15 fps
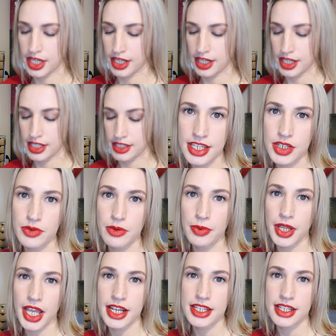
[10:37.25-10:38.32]
in it. So to
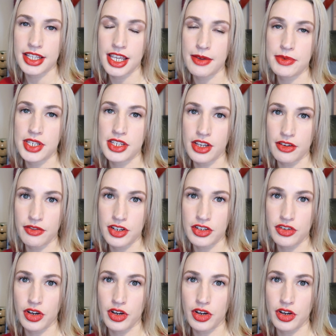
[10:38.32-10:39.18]
apply to the lips as often as